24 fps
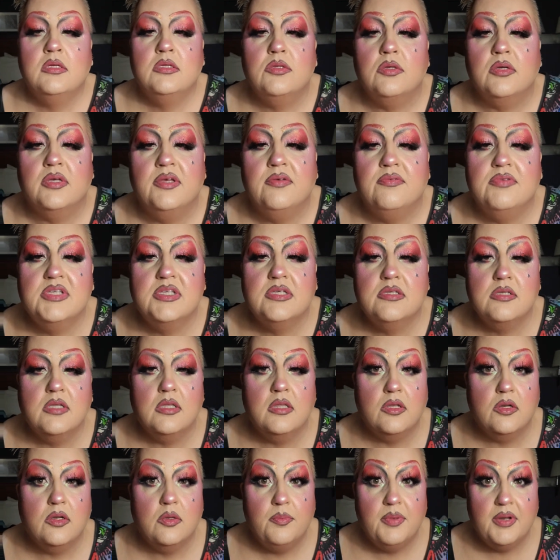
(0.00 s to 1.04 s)
it gives us a
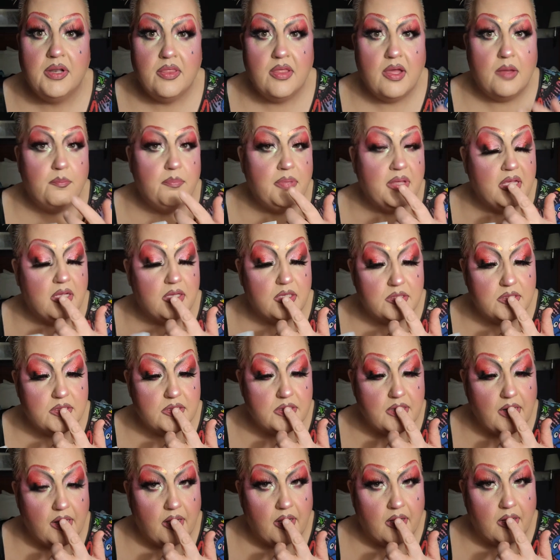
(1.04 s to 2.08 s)
little bit of that pink
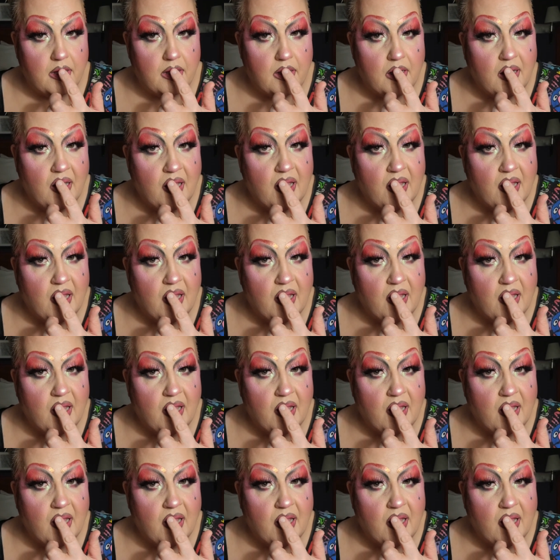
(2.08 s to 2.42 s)
stain.